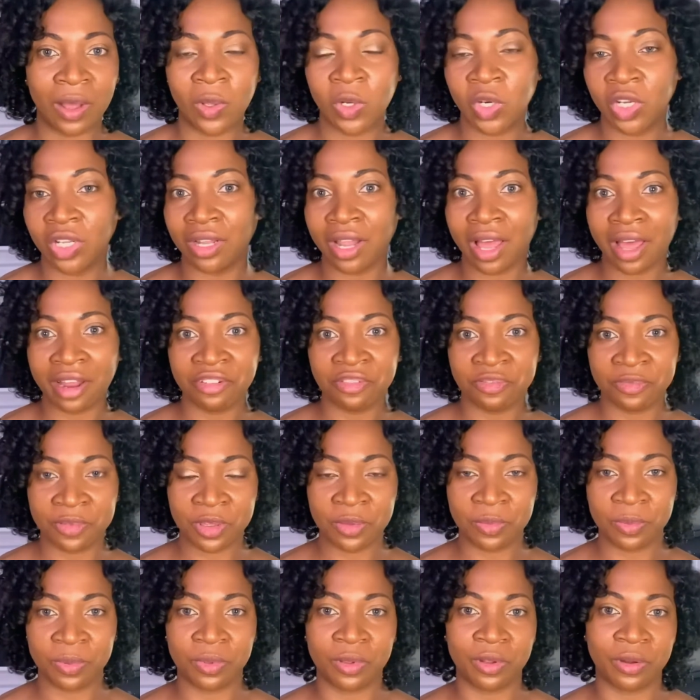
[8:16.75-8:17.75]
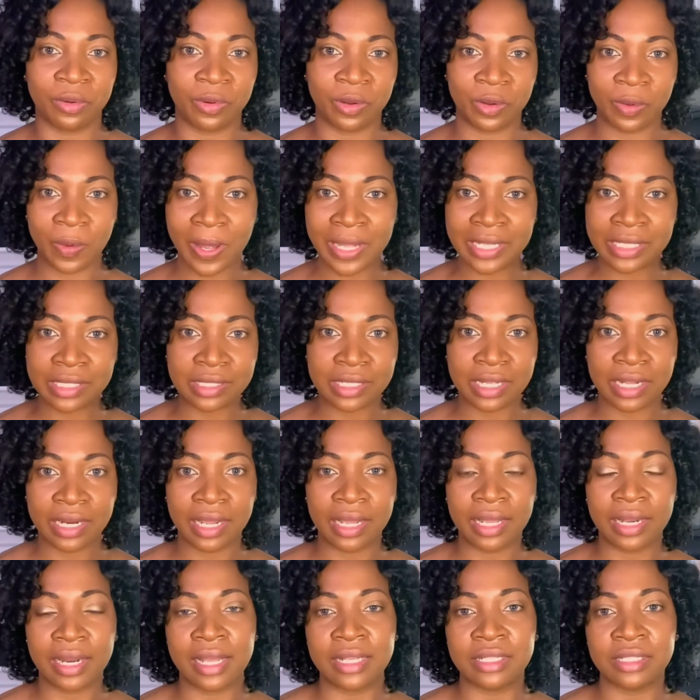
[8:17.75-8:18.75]
and a lot of people are requesting
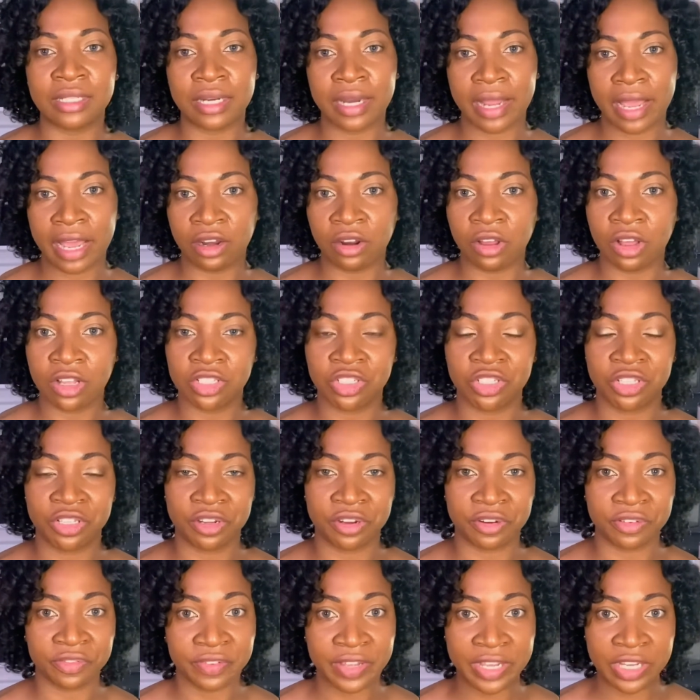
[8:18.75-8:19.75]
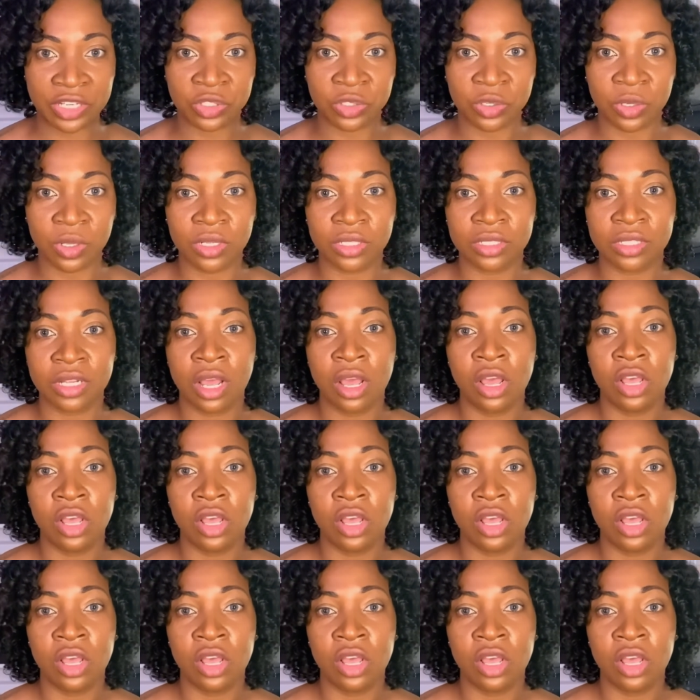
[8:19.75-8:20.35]
it as an add-on to their facials.